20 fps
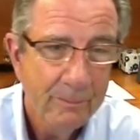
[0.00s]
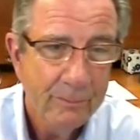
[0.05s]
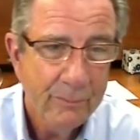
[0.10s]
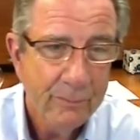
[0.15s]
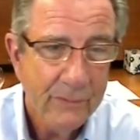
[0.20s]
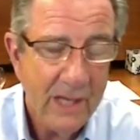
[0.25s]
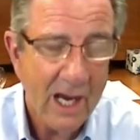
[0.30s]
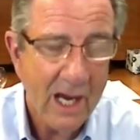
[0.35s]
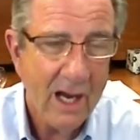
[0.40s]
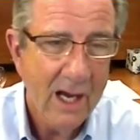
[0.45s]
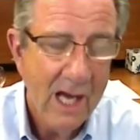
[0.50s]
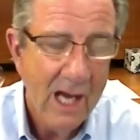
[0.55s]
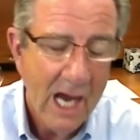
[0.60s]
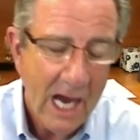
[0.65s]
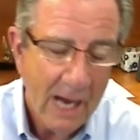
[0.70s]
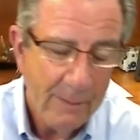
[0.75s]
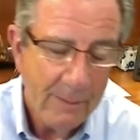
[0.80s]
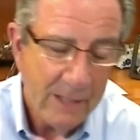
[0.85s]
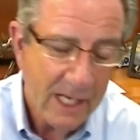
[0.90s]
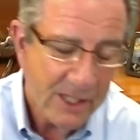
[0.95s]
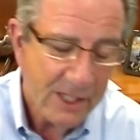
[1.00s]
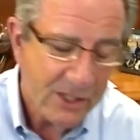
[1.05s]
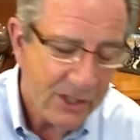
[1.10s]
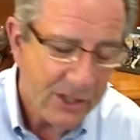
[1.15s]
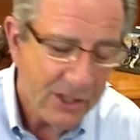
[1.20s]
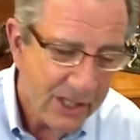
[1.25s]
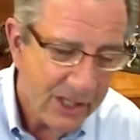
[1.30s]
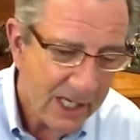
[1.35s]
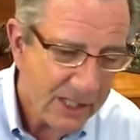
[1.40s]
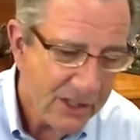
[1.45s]
Now, I'm not
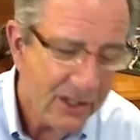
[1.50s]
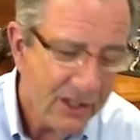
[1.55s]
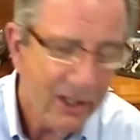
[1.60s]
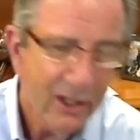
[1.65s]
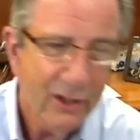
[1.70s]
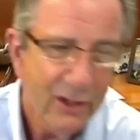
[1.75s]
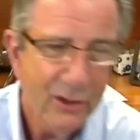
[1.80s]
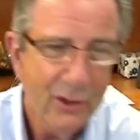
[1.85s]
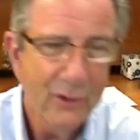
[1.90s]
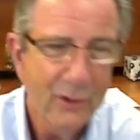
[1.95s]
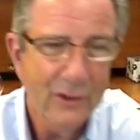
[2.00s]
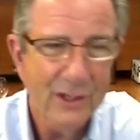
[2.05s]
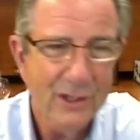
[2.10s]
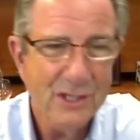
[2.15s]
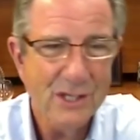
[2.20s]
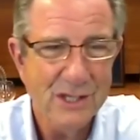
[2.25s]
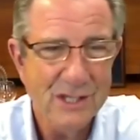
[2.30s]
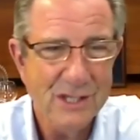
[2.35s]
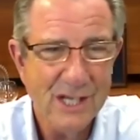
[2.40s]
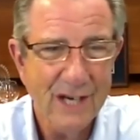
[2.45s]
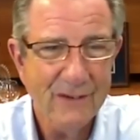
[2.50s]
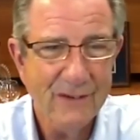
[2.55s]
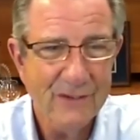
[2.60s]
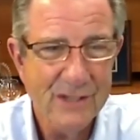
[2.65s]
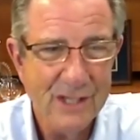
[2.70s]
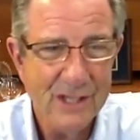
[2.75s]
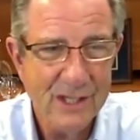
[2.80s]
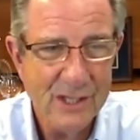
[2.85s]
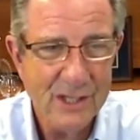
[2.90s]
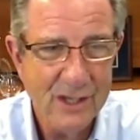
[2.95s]
suggesting you do this in San
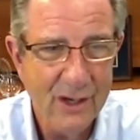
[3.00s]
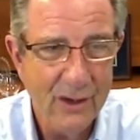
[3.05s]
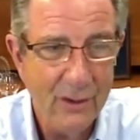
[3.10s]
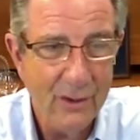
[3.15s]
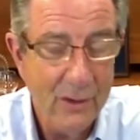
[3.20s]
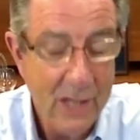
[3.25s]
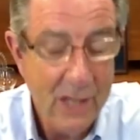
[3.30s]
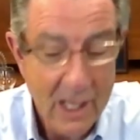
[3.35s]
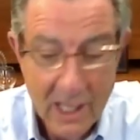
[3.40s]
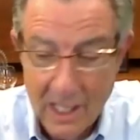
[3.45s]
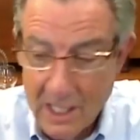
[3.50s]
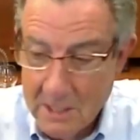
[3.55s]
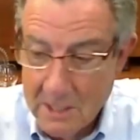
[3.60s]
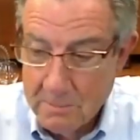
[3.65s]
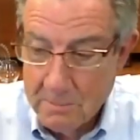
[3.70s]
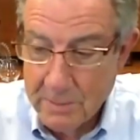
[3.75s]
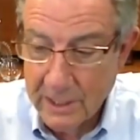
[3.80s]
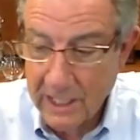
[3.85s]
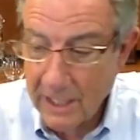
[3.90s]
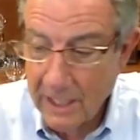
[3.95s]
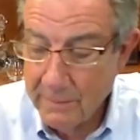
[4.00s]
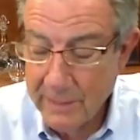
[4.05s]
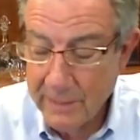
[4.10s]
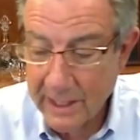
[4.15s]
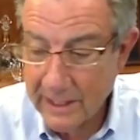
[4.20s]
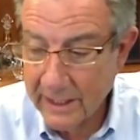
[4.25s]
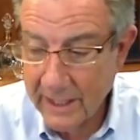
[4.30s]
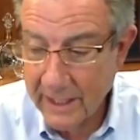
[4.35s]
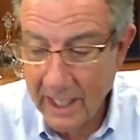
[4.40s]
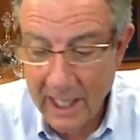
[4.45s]
Francisco, but I met
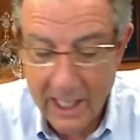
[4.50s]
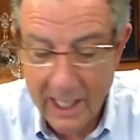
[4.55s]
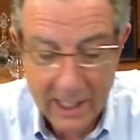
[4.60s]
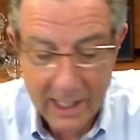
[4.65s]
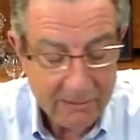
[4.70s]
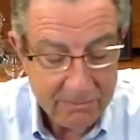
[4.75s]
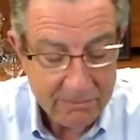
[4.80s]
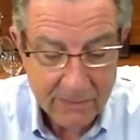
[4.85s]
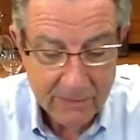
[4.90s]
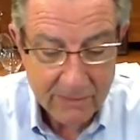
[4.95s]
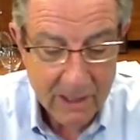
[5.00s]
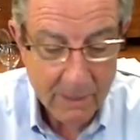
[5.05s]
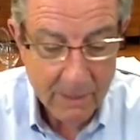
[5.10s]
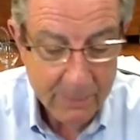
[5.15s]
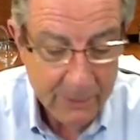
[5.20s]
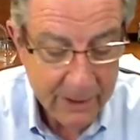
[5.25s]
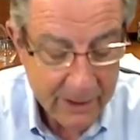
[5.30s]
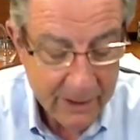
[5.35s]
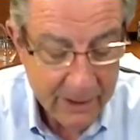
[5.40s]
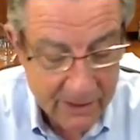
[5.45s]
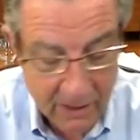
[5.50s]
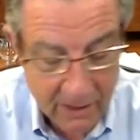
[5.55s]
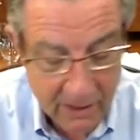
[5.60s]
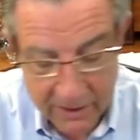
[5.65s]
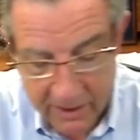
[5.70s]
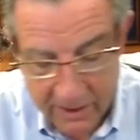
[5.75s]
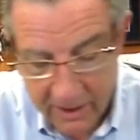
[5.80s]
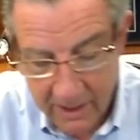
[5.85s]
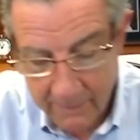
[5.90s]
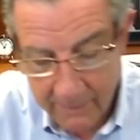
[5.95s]
a guy a couple of years,
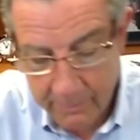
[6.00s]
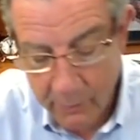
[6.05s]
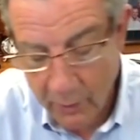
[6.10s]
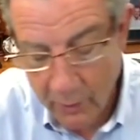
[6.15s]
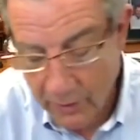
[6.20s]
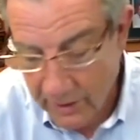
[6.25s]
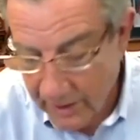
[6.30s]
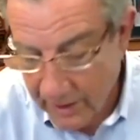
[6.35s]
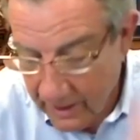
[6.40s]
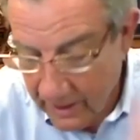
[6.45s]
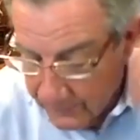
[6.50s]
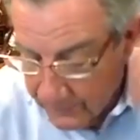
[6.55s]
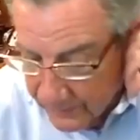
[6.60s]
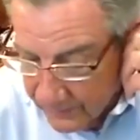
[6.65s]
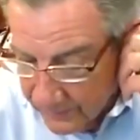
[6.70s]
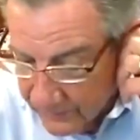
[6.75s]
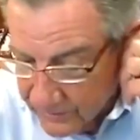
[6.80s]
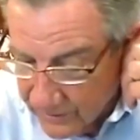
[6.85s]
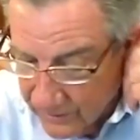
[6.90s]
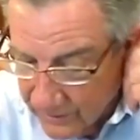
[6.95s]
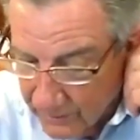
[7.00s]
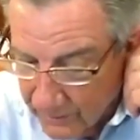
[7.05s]
more than a couple of years ago,